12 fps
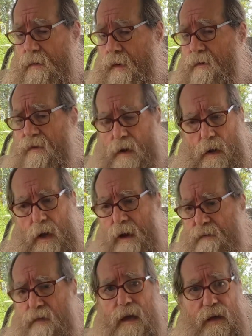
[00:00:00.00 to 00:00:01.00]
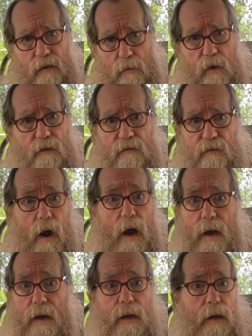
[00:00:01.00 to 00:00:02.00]
There was a lot of things that were
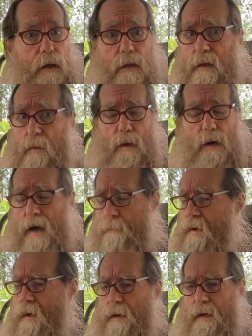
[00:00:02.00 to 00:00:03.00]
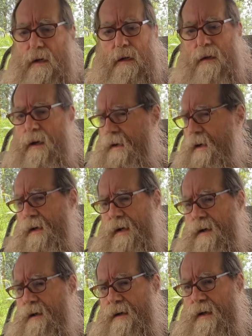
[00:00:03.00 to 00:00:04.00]
fried that were not plugged in, not
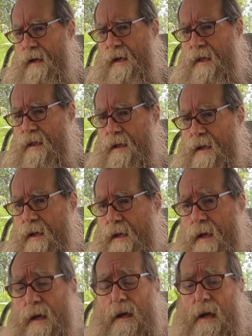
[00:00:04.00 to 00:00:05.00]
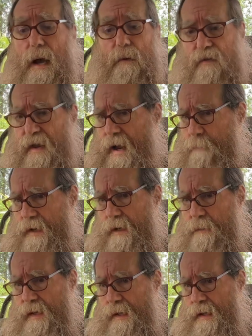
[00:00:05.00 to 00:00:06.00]
connected to anything. I was happy to
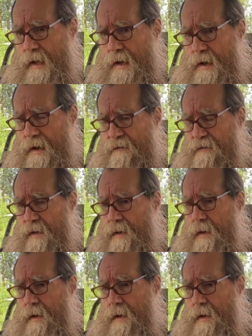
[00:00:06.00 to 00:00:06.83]
be alive.